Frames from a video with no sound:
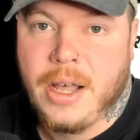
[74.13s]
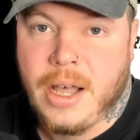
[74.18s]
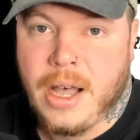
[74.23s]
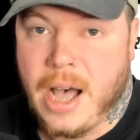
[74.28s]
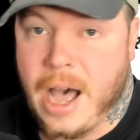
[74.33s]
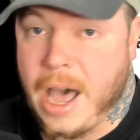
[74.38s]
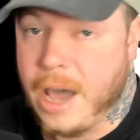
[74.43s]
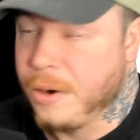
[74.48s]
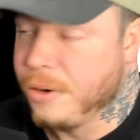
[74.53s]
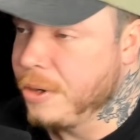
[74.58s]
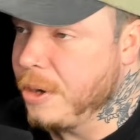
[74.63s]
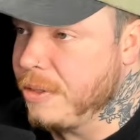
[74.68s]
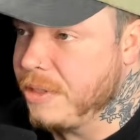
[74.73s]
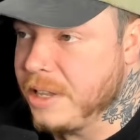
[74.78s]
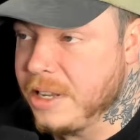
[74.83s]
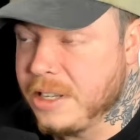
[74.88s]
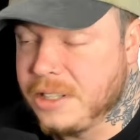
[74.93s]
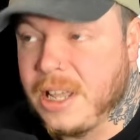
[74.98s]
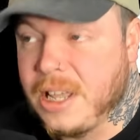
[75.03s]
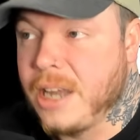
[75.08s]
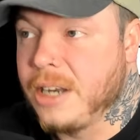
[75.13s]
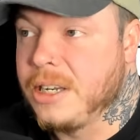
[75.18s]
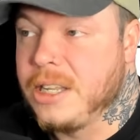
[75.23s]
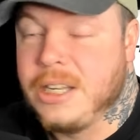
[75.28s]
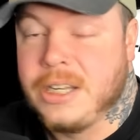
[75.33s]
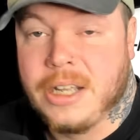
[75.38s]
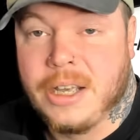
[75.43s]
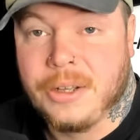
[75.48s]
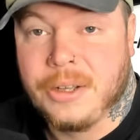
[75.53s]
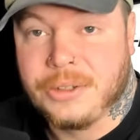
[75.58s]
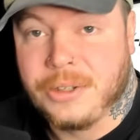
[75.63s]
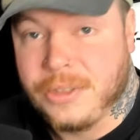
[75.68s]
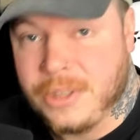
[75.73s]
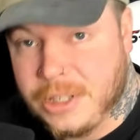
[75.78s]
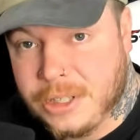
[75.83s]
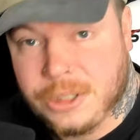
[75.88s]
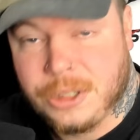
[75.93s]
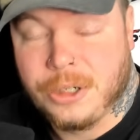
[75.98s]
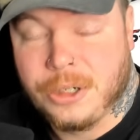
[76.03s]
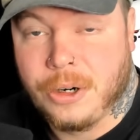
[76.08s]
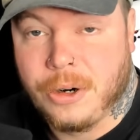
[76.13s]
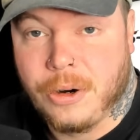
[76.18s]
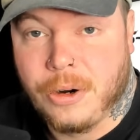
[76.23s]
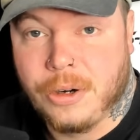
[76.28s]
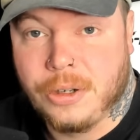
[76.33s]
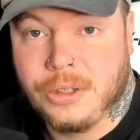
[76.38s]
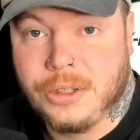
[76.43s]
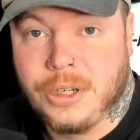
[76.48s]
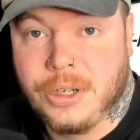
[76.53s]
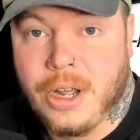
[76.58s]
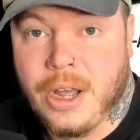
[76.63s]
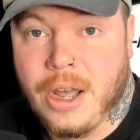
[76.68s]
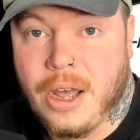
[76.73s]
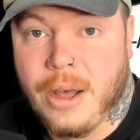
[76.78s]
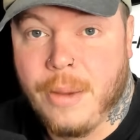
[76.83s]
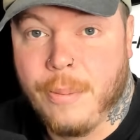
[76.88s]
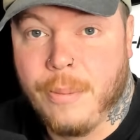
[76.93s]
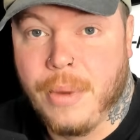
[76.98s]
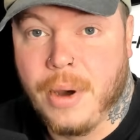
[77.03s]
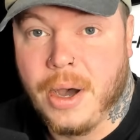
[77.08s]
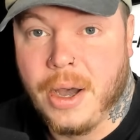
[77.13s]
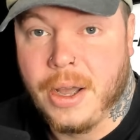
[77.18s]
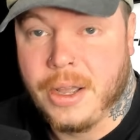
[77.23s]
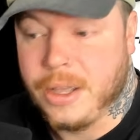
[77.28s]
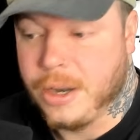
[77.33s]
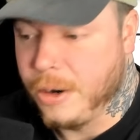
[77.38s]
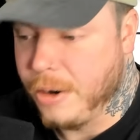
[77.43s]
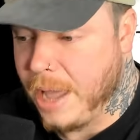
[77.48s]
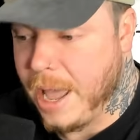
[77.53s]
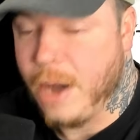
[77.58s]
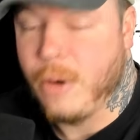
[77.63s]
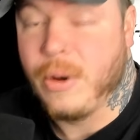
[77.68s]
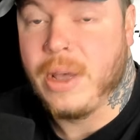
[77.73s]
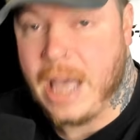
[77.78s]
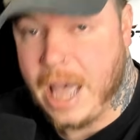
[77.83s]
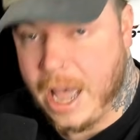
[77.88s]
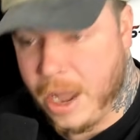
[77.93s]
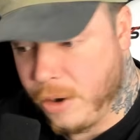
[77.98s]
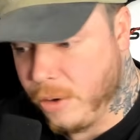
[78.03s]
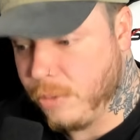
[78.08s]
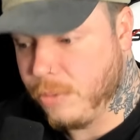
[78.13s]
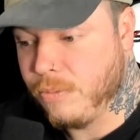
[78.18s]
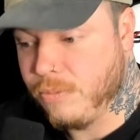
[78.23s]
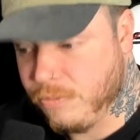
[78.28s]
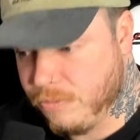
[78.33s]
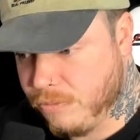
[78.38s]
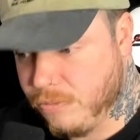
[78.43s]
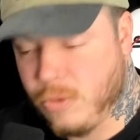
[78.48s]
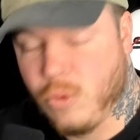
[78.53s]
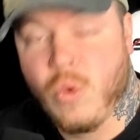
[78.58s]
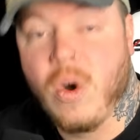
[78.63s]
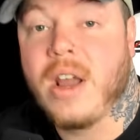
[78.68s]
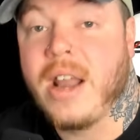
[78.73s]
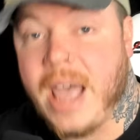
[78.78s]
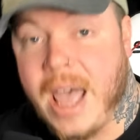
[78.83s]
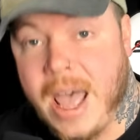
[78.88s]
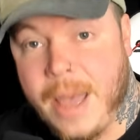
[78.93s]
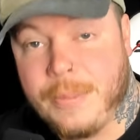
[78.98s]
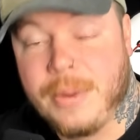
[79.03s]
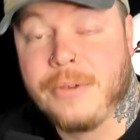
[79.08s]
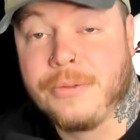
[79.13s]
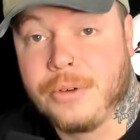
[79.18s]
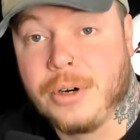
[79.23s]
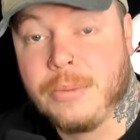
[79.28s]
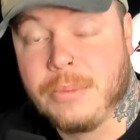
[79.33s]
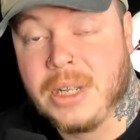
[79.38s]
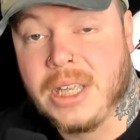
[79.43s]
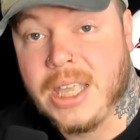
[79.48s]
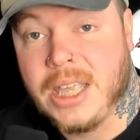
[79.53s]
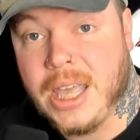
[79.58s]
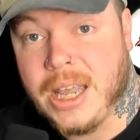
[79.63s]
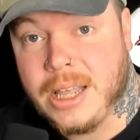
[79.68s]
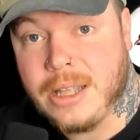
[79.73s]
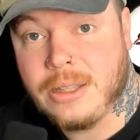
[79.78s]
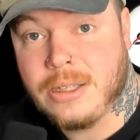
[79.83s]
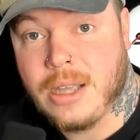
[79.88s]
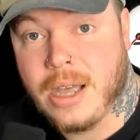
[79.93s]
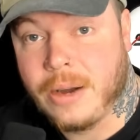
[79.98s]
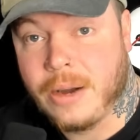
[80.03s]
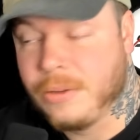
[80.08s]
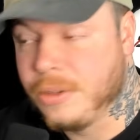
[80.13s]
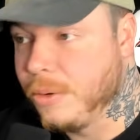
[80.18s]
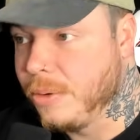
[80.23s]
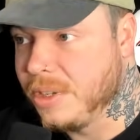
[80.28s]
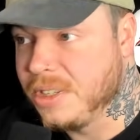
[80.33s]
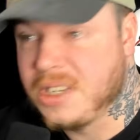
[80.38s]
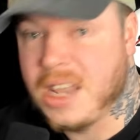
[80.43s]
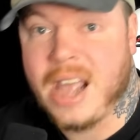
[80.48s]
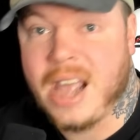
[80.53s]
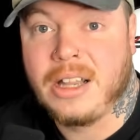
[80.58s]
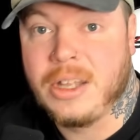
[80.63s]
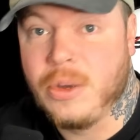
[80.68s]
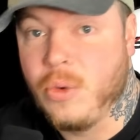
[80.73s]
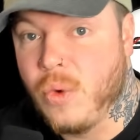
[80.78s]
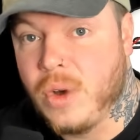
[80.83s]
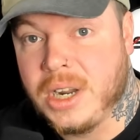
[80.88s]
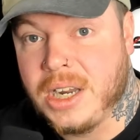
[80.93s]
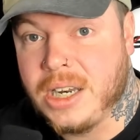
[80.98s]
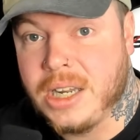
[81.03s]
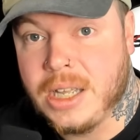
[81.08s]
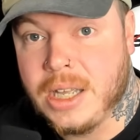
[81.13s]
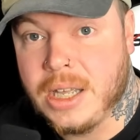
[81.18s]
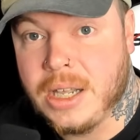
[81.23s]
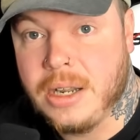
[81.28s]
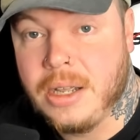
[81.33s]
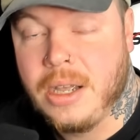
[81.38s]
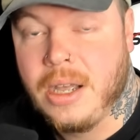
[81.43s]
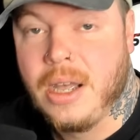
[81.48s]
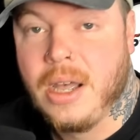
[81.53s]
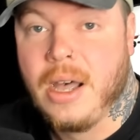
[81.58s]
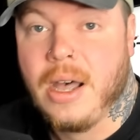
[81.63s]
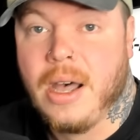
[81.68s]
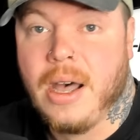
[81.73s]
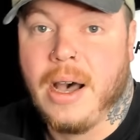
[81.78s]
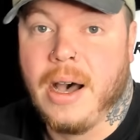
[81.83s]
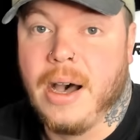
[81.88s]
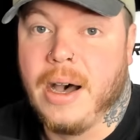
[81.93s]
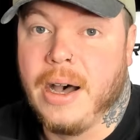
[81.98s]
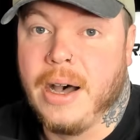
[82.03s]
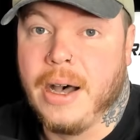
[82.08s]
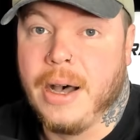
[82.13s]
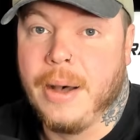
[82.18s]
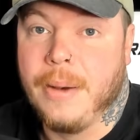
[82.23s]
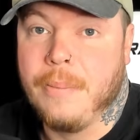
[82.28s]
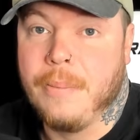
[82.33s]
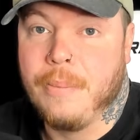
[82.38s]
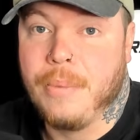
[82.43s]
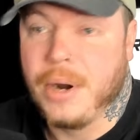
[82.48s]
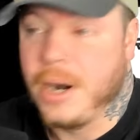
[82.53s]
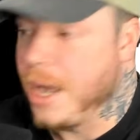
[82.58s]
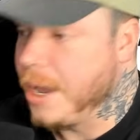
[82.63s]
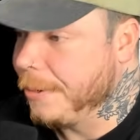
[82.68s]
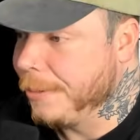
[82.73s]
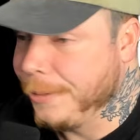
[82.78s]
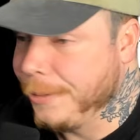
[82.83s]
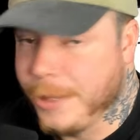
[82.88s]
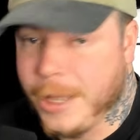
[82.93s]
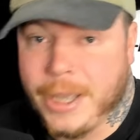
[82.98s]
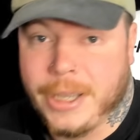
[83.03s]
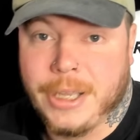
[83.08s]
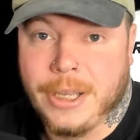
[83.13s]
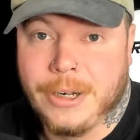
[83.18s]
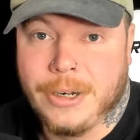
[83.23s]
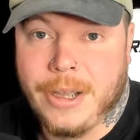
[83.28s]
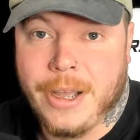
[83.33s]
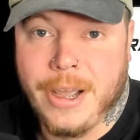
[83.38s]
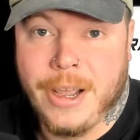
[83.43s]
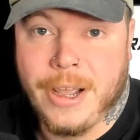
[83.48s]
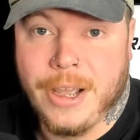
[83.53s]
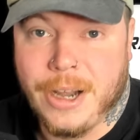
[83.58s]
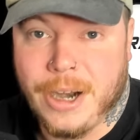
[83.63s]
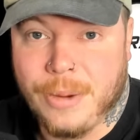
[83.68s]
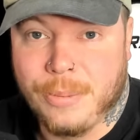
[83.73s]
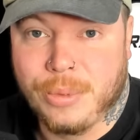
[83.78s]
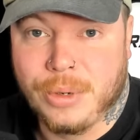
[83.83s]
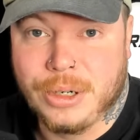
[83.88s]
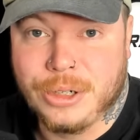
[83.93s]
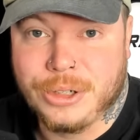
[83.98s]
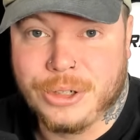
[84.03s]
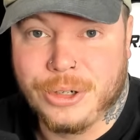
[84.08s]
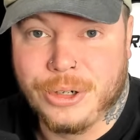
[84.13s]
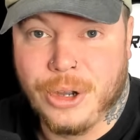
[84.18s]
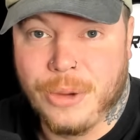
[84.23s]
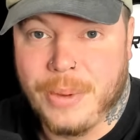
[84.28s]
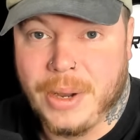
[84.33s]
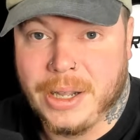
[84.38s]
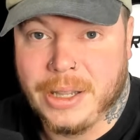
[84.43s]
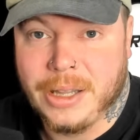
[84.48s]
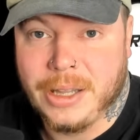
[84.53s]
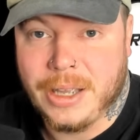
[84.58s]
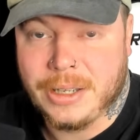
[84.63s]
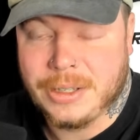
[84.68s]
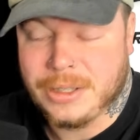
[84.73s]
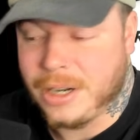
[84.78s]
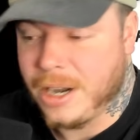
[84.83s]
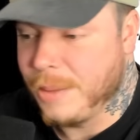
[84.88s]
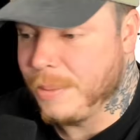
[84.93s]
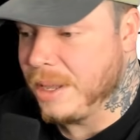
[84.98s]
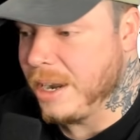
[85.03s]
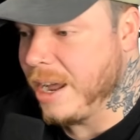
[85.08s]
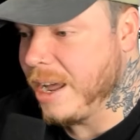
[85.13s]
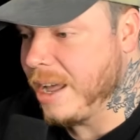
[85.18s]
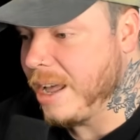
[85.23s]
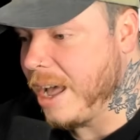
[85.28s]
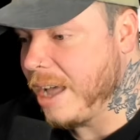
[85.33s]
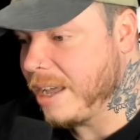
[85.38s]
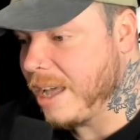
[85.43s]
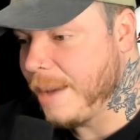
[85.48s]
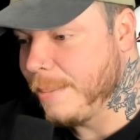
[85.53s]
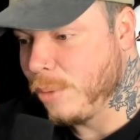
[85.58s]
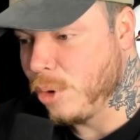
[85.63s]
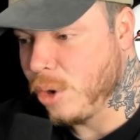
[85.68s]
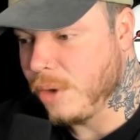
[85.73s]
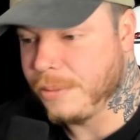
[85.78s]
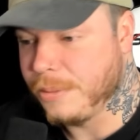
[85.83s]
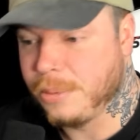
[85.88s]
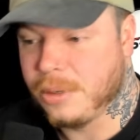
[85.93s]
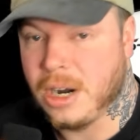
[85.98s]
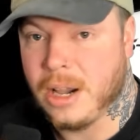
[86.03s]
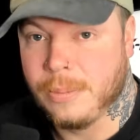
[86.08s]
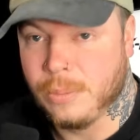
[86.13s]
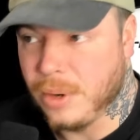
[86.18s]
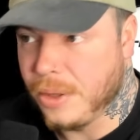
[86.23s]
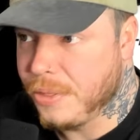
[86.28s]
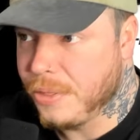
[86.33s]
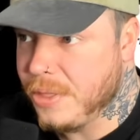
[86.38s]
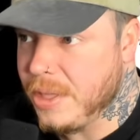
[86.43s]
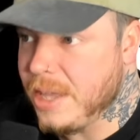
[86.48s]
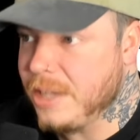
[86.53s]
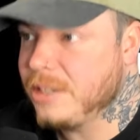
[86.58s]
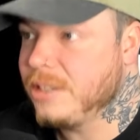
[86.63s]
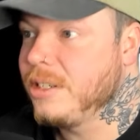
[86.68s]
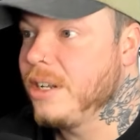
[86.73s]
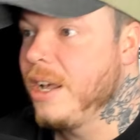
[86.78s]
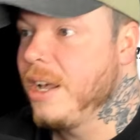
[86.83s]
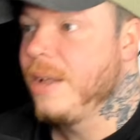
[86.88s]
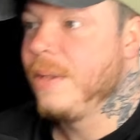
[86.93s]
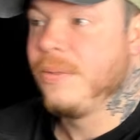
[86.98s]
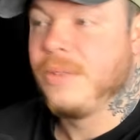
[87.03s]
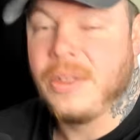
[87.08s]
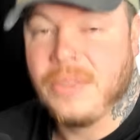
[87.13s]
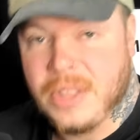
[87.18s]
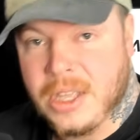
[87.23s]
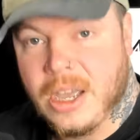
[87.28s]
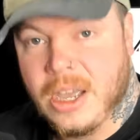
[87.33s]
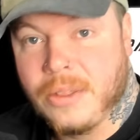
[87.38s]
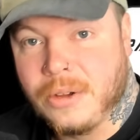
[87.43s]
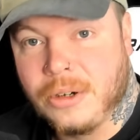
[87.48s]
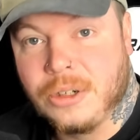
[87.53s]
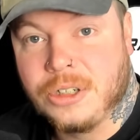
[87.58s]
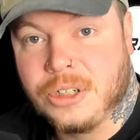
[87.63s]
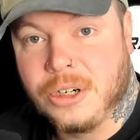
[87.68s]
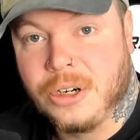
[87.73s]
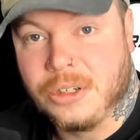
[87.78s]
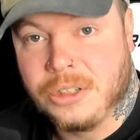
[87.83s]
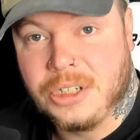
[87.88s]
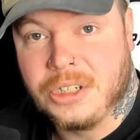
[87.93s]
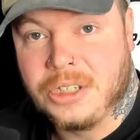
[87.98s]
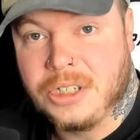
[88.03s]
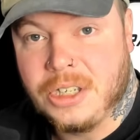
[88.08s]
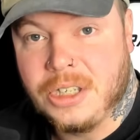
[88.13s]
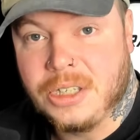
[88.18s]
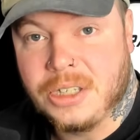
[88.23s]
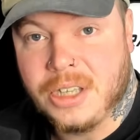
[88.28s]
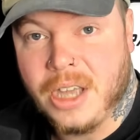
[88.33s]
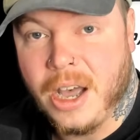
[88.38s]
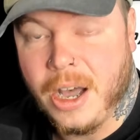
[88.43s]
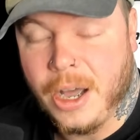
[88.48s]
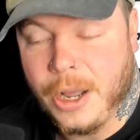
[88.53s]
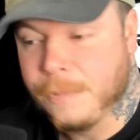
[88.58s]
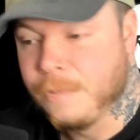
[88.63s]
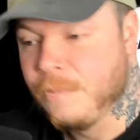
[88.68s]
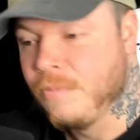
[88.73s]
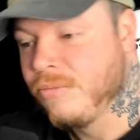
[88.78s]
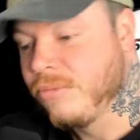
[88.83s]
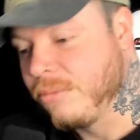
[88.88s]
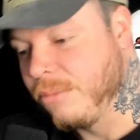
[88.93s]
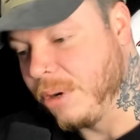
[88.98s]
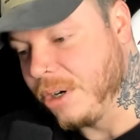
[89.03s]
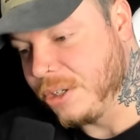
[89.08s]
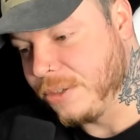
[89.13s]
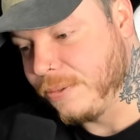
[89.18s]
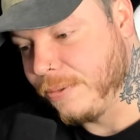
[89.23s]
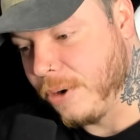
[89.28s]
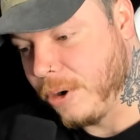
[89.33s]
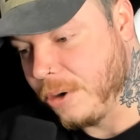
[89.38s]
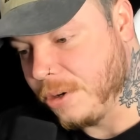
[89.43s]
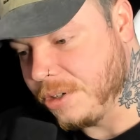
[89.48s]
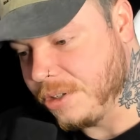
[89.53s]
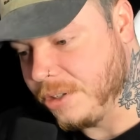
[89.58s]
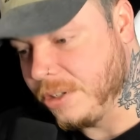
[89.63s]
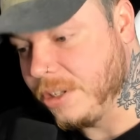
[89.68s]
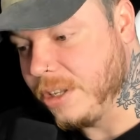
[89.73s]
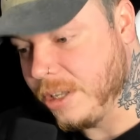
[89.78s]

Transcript: I don't know the exact details of this charge, but how what happened for him to get it. I don't know exactly what he did, but I don't like it. And I'm pretty sure nobody likes it. I mean, I got more of a problem with this than the other charges he's got. But as far as,